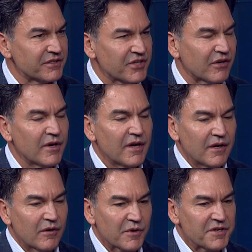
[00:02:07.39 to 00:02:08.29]
So
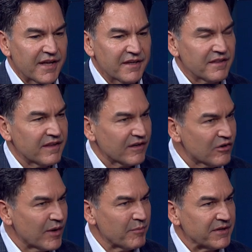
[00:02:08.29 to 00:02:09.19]
we're taking the
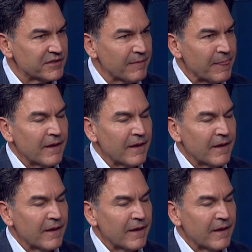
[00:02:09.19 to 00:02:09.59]
equipment